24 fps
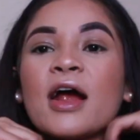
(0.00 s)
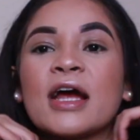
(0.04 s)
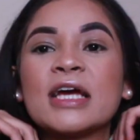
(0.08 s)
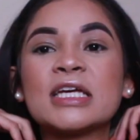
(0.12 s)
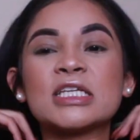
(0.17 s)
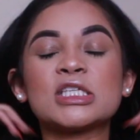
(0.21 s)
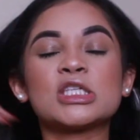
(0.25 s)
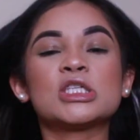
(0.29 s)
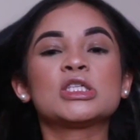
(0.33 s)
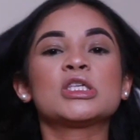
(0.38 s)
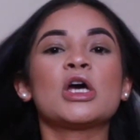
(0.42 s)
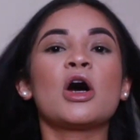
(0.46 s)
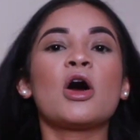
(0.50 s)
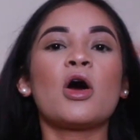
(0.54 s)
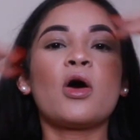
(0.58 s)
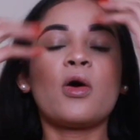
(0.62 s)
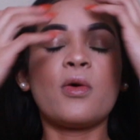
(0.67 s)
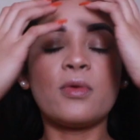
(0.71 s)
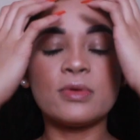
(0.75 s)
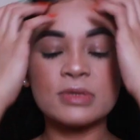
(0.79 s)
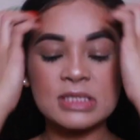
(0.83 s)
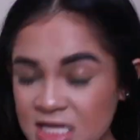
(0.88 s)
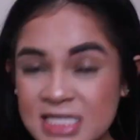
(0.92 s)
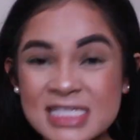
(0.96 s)
All right,
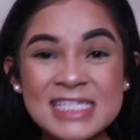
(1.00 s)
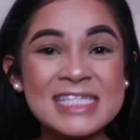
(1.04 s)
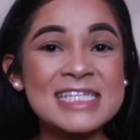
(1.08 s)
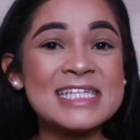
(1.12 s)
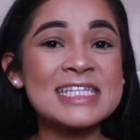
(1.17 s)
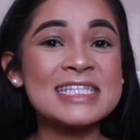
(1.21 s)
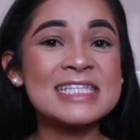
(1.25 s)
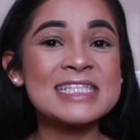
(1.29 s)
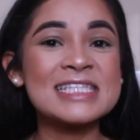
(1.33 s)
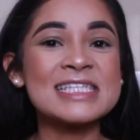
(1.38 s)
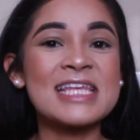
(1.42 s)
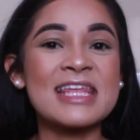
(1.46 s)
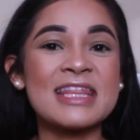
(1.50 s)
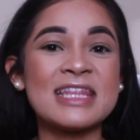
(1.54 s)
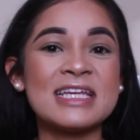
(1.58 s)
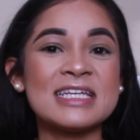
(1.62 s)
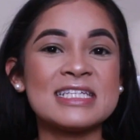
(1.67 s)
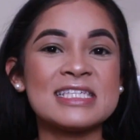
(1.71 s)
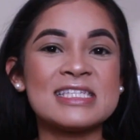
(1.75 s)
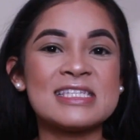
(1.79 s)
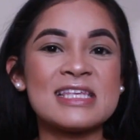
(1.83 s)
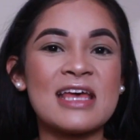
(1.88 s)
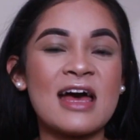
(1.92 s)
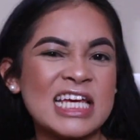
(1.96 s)
so since
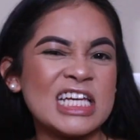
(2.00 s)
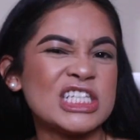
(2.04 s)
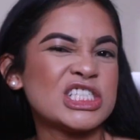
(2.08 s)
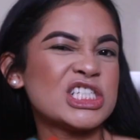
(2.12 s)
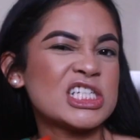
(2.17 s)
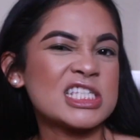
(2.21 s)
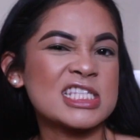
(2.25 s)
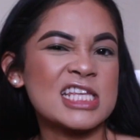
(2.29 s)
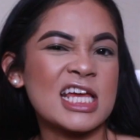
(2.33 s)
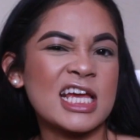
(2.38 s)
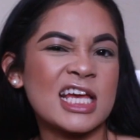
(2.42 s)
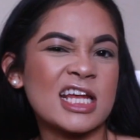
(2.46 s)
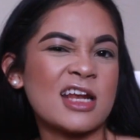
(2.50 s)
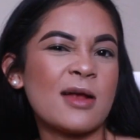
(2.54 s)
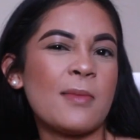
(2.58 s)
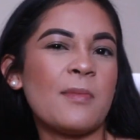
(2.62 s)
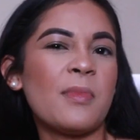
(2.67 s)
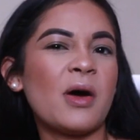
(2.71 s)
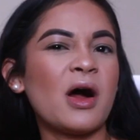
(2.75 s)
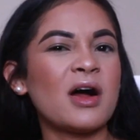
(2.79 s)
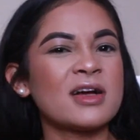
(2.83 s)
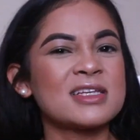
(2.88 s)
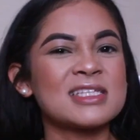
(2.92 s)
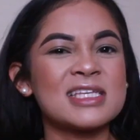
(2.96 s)
this is just like an
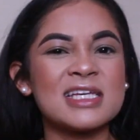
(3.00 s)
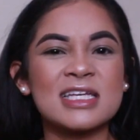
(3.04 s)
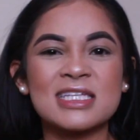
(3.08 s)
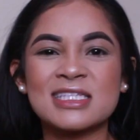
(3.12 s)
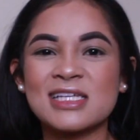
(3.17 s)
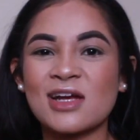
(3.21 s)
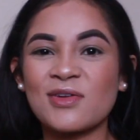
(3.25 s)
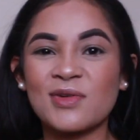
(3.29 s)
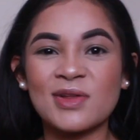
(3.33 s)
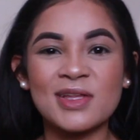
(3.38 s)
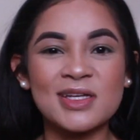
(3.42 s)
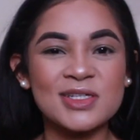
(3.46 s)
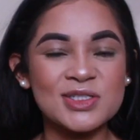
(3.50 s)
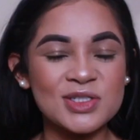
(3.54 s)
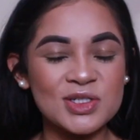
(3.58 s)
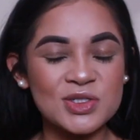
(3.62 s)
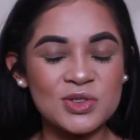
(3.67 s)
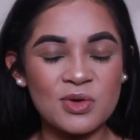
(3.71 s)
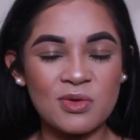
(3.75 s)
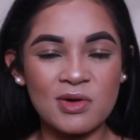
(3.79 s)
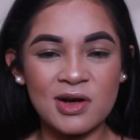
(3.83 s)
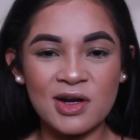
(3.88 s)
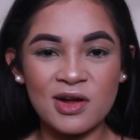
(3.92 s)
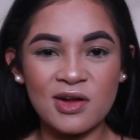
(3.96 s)
unboxing, it's not really a
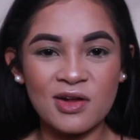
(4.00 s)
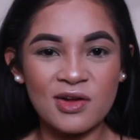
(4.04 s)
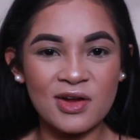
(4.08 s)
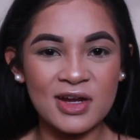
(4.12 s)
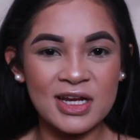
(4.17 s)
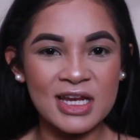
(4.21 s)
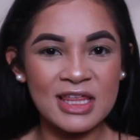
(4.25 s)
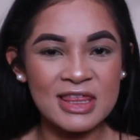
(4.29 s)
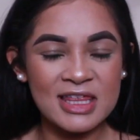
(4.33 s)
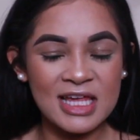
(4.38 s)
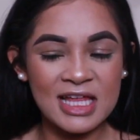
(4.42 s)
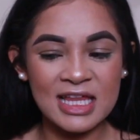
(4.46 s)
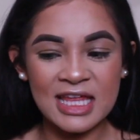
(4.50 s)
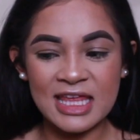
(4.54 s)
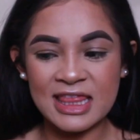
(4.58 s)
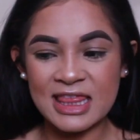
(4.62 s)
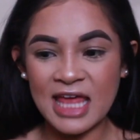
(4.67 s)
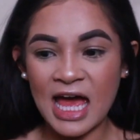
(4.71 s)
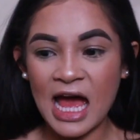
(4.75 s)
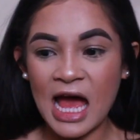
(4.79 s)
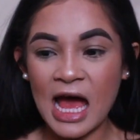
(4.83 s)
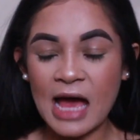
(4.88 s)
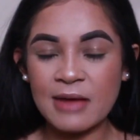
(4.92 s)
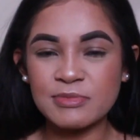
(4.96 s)
tutorial or anything like
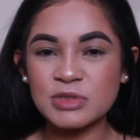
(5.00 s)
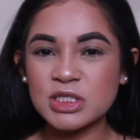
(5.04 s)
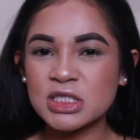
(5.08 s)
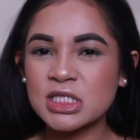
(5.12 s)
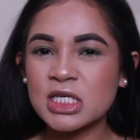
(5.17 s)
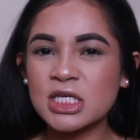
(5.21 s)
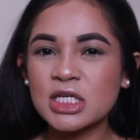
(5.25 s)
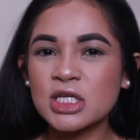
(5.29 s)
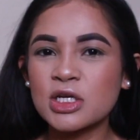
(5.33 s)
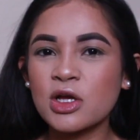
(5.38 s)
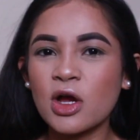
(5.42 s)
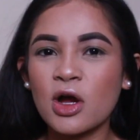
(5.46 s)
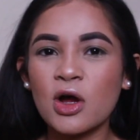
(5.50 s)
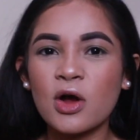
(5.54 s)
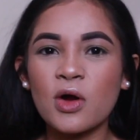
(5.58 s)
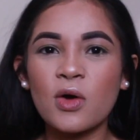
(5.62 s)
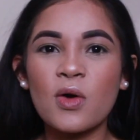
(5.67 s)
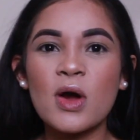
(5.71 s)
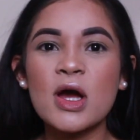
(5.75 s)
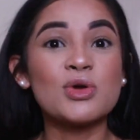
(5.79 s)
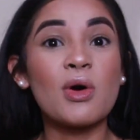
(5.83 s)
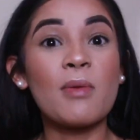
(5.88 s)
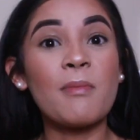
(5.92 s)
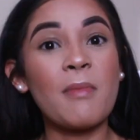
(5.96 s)
that, I'm just gonna
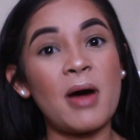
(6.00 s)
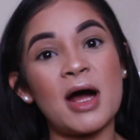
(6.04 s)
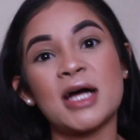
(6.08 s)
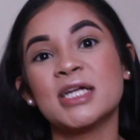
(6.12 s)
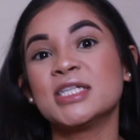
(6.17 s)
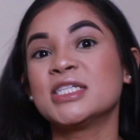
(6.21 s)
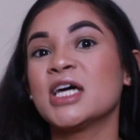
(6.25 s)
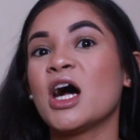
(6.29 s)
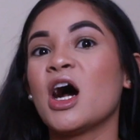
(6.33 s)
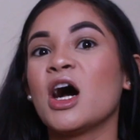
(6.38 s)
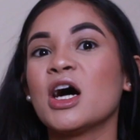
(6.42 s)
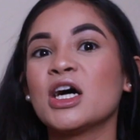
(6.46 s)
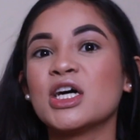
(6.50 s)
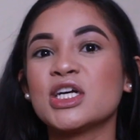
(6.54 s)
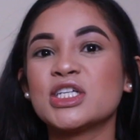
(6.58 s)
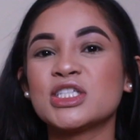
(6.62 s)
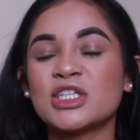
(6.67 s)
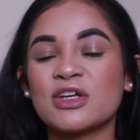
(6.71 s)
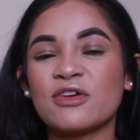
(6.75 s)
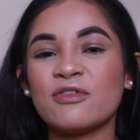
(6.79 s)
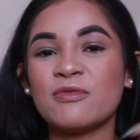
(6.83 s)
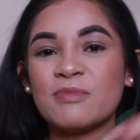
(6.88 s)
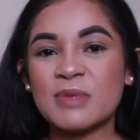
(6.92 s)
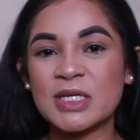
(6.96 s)
go to a
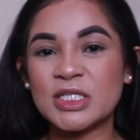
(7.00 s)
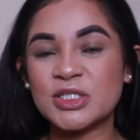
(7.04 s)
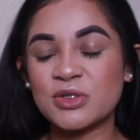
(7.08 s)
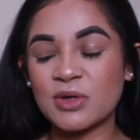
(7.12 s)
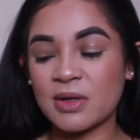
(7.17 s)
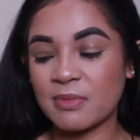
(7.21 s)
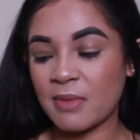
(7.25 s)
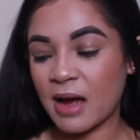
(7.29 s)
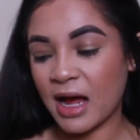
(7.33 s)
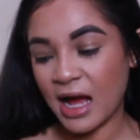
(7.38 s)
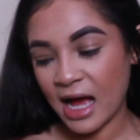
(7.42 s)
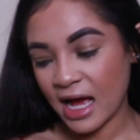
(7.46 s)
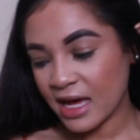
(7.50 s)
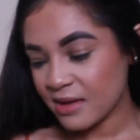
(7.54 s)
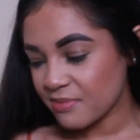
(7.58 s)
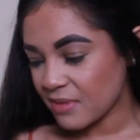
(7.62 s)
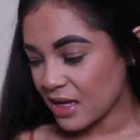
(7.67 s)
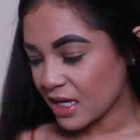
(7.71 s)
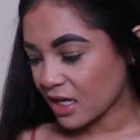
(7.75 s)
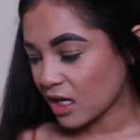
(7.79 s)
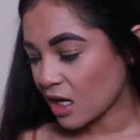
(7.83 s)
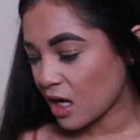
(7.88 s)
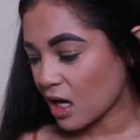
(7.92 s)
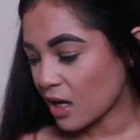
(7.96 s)
montage of me doing my eye
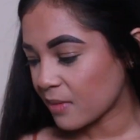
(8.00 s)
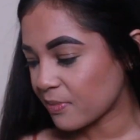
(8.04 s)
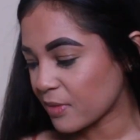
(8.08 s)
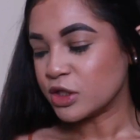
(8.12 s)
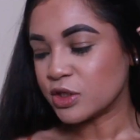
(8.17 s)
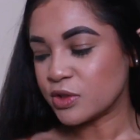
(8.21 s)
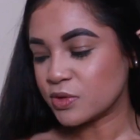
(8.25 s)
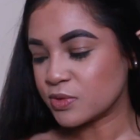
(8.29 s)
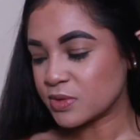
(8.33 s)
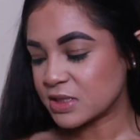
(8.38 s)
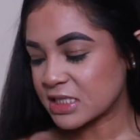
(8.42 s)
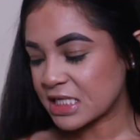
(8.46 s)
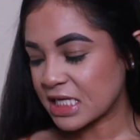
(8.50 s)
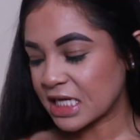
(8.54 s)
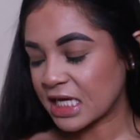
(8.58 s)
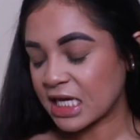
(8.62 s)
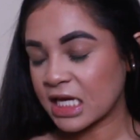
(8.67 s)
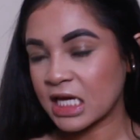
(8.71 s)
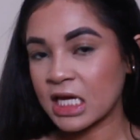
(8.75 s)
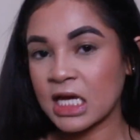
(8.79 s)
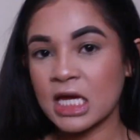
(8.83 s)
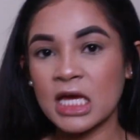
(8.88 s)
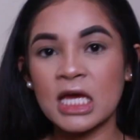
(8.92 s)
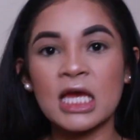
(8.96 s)
makeup
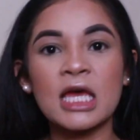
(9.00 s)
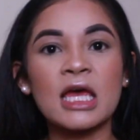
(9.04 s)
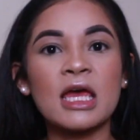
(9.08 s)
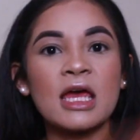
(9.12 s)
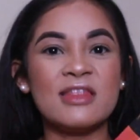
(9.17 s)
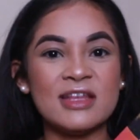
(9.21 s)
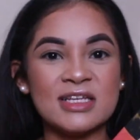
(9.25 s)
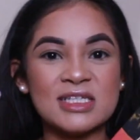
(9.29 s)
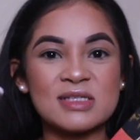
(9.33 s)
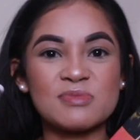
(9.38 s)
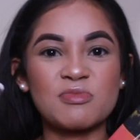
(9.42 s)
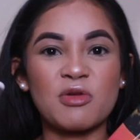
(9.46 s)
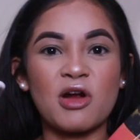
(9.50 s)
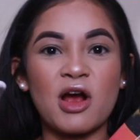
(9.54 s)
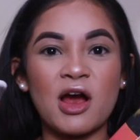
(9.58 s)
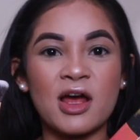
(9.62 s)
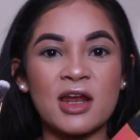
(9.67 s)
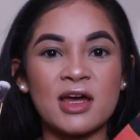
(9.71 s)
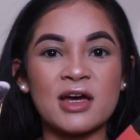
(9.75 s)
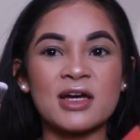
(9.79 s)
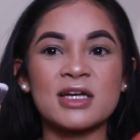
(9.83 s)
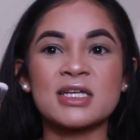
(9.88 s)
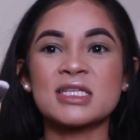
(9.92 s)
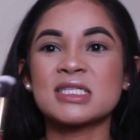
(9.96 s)
using these
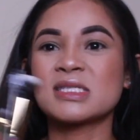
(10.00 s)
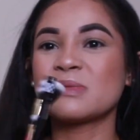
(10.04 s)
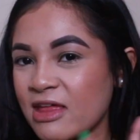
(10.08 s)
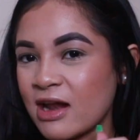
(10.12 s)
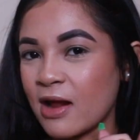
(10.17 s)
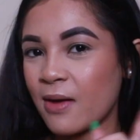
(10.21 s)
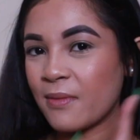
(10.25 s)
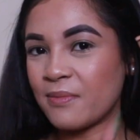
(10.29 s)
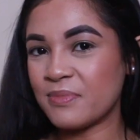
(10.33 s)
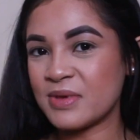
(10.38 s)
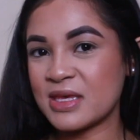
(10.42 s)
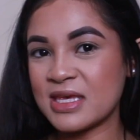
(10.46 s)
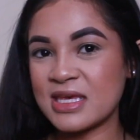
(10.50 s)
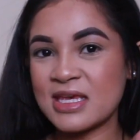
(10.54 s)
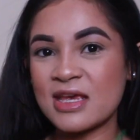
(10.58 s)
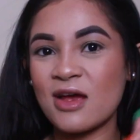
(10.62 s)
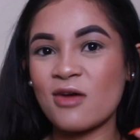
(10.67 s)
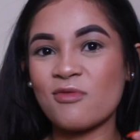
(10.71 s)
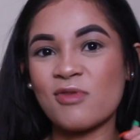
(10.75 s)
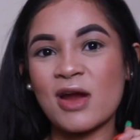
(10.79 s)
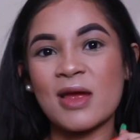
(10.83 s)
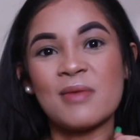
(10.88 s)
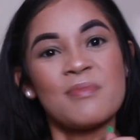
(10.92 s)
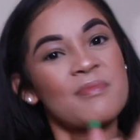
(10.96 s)
products. Then I'll
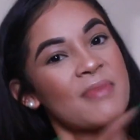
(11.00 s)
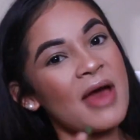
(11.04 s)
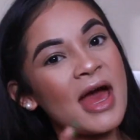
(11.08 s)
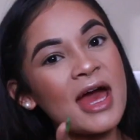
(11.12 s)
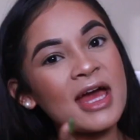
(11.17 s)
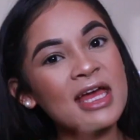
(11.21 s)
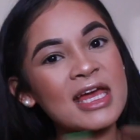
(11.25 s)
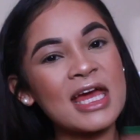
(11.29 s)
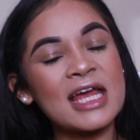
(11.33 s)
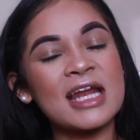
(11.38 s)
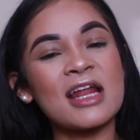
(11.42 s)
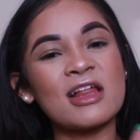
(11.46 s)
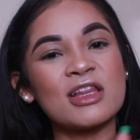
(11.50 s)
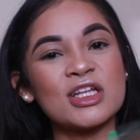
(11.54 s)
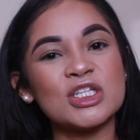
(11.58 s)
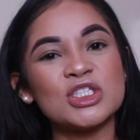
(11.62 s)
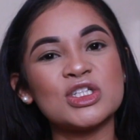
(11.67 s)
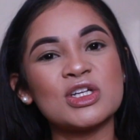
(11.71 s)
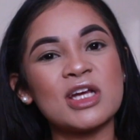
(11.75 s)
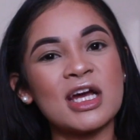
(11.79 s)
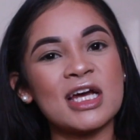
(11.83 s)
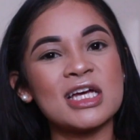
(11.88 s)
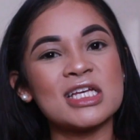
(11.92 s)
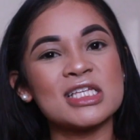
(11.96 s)
be right back and I'll
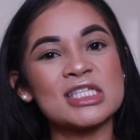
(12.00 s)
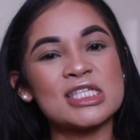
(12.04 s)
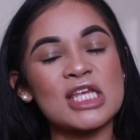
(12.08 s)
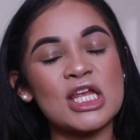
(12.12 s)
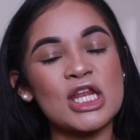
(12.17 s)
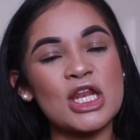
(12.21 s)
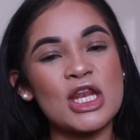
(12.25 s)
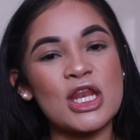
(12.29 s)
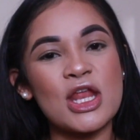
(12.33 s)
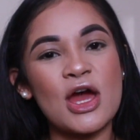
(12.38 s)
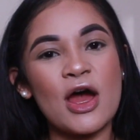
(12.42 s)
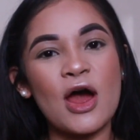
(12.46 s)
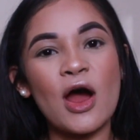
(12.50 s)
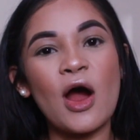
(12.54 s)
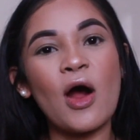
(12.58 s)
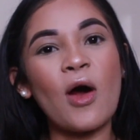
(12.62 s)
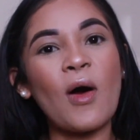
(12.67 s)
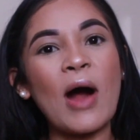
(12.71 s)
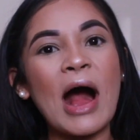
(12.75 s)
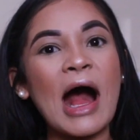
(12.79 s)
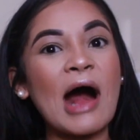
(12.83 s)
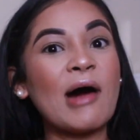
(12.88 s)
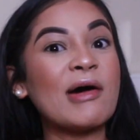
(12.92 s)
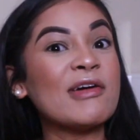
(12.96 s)
let you guys
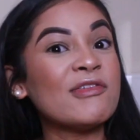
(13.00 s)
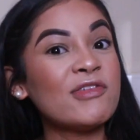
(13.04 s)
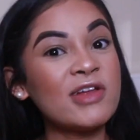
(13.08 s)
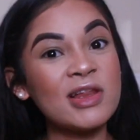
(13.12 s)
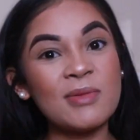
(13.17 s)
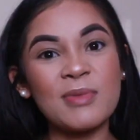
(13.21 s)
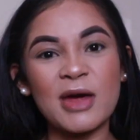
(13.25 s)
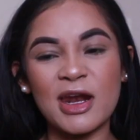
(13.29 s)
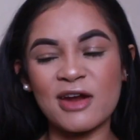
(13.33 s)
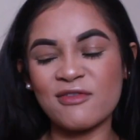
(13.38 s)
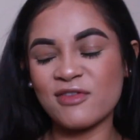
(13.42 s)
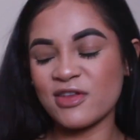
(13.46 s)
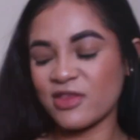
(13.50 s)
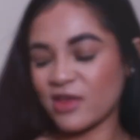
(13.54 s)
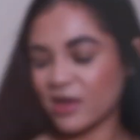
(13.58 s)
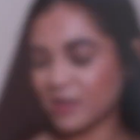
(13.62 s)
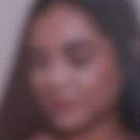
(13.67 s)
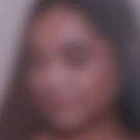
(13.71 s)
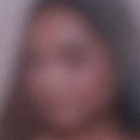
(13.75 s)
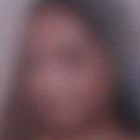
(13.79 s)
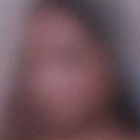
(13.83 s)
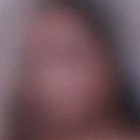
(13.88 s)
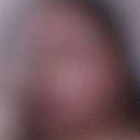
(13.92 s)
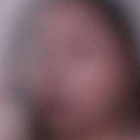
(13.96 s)
know how I feel about
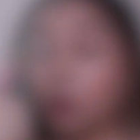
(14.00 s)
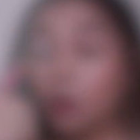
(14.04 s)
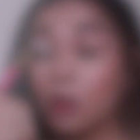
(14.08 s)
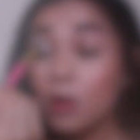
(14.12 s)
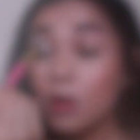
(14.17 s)
everything.